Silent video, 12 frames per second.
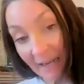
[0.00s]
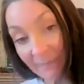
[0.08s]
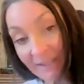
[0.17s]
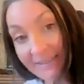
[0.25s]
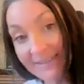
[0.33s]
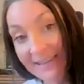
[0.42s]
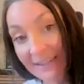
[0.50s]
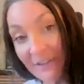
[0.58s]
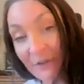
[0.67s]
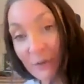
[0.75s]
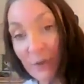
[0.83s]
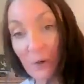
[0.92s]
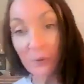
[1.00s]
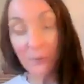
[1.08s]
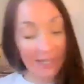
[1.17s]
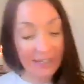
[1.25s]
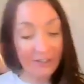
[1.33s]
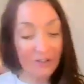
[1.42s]
I'm going to say new
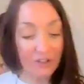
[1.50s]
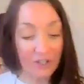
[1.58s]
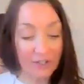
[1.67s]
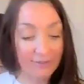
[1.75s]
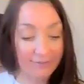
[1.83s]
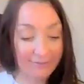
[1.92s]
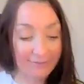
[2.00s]
co-creation.